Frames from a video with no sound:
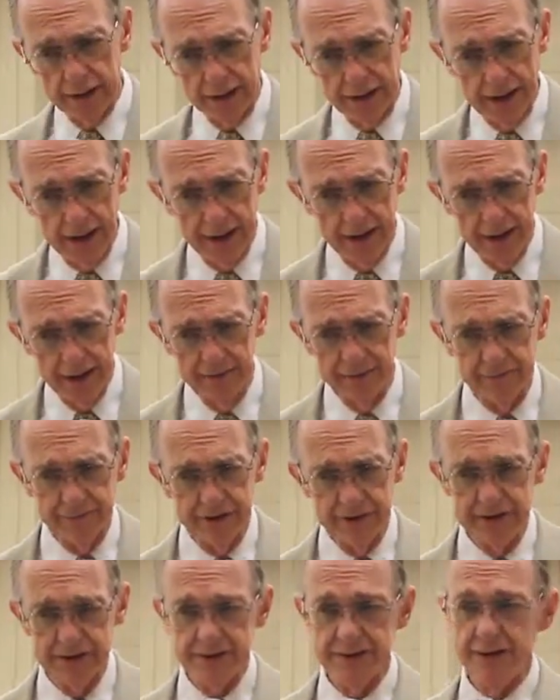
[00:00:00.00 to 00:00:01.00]
I have
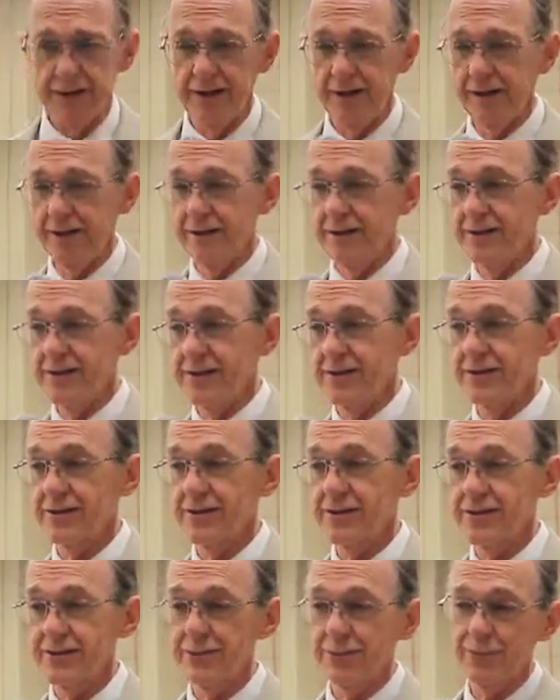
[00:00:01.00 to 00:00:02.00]
decided
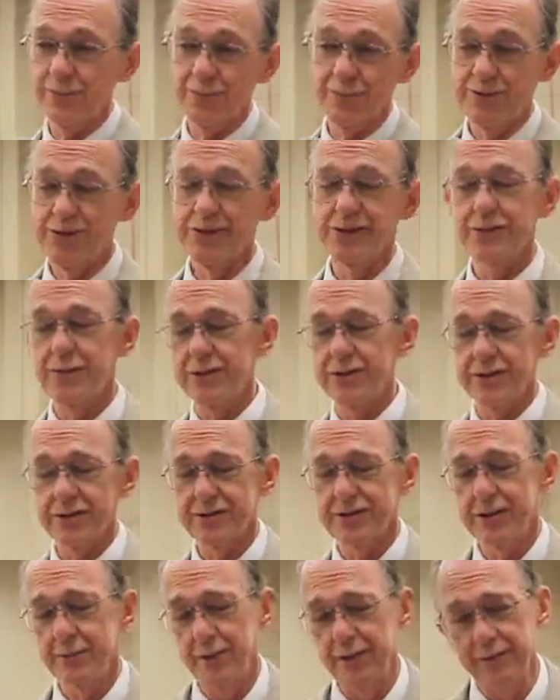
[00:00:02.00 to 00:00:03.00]
since we took
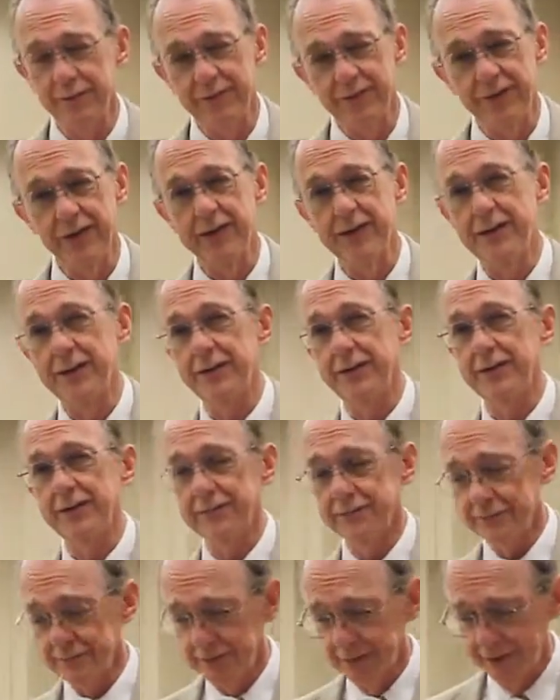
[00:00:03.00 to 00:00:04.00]
some of them
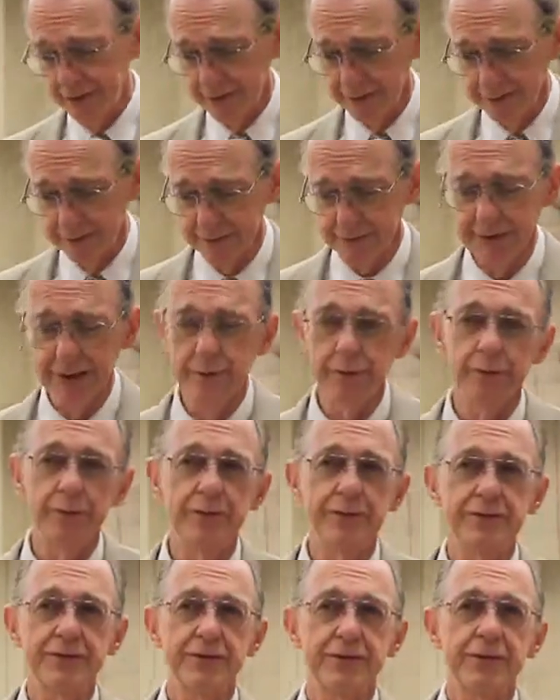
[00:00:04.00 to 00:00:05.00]
flying a couple
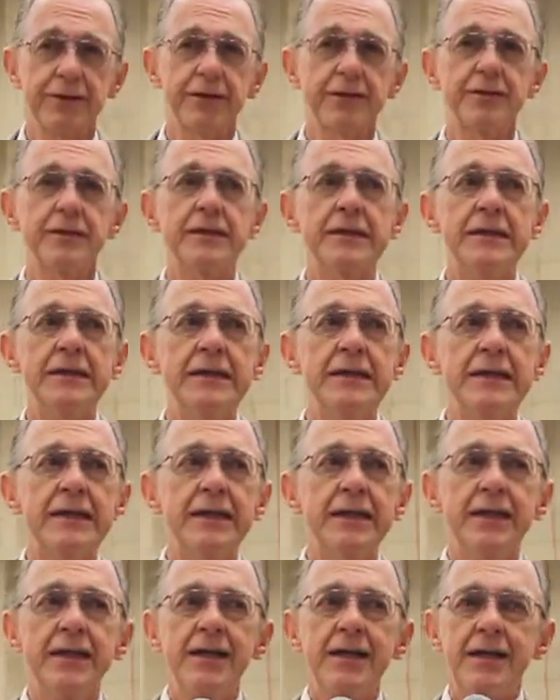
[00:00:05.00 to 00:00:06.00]
months ago,
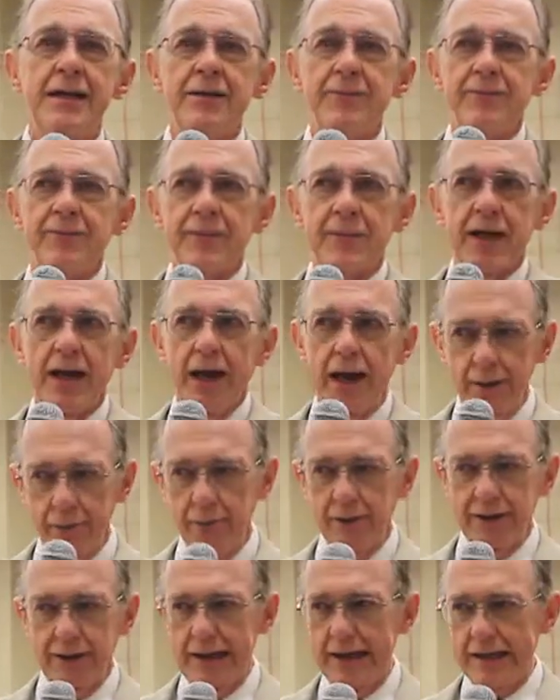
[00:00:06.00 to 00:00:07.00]
I
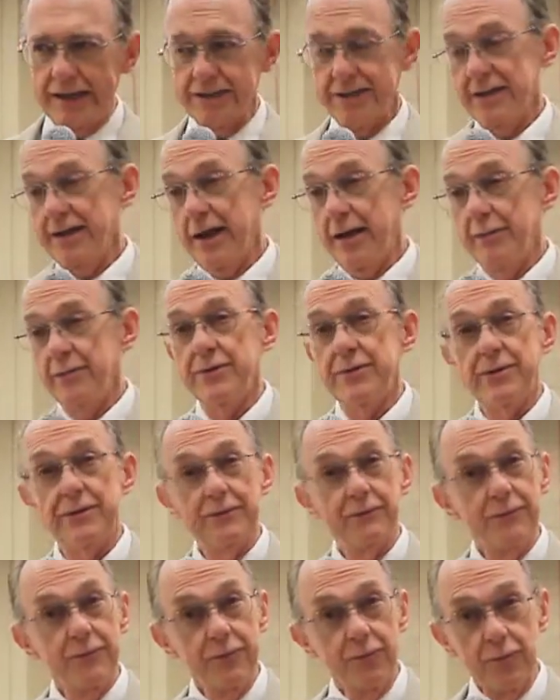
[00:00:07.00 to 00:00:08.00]
realized that I'm
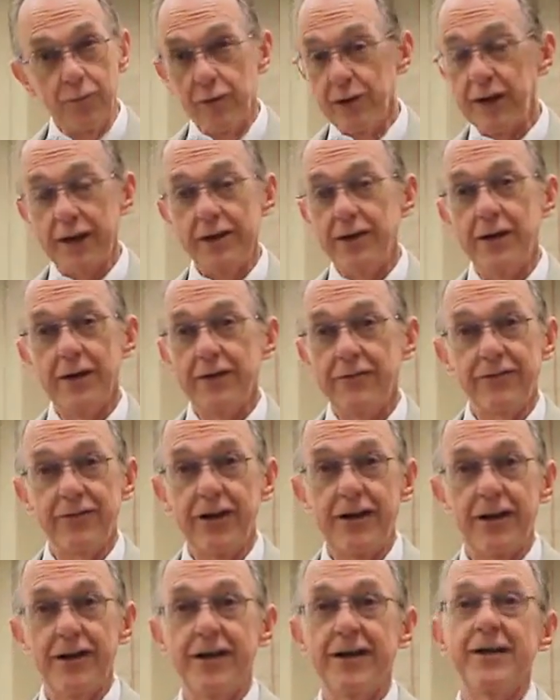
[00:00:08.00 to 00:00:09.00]
really not
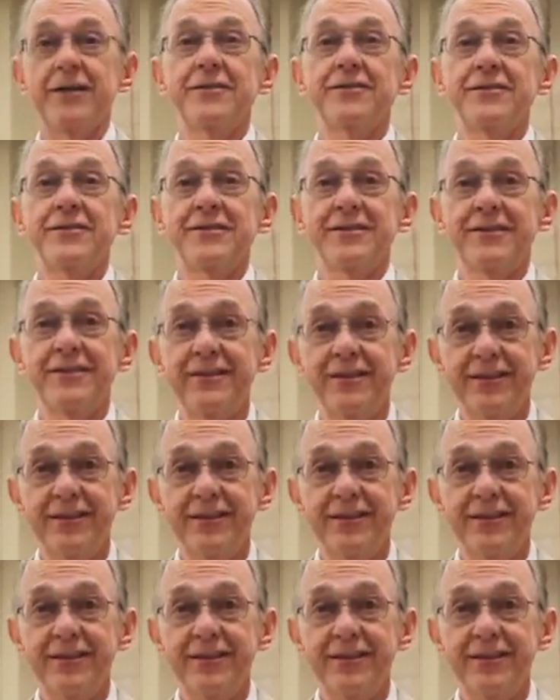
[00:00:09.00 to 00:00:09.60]
afraid of heights.